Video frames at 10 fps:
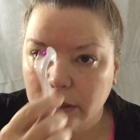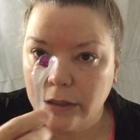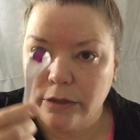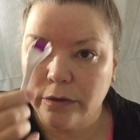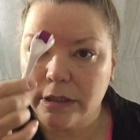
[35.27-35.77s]

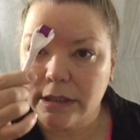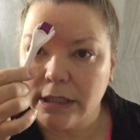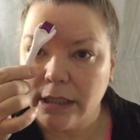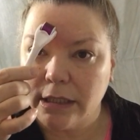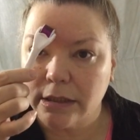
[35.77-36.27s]
And you can
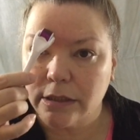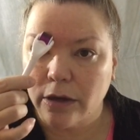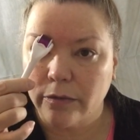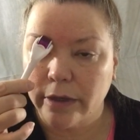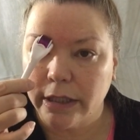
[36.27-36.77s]
see it's
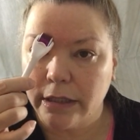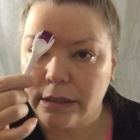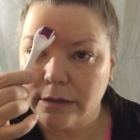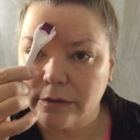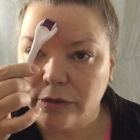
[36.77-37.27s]

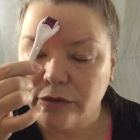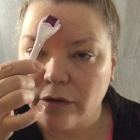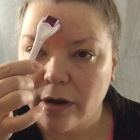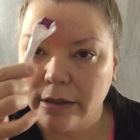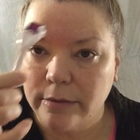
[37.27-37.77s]

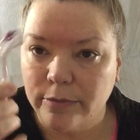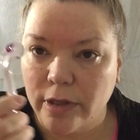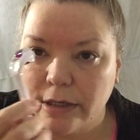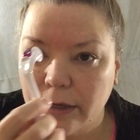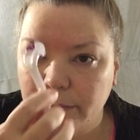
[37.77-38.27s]
drawing the
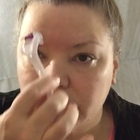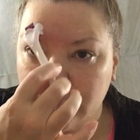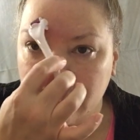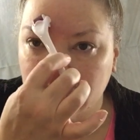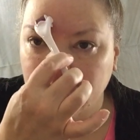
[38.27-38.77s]
blood up to
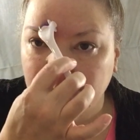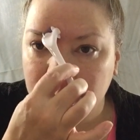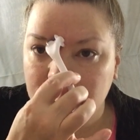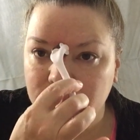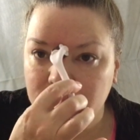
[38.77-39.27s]
the
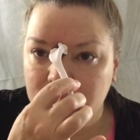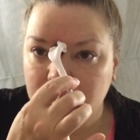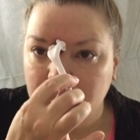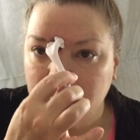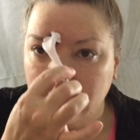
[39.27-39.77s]
surface of the
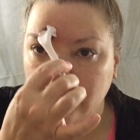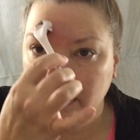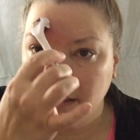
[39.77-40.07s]
skin.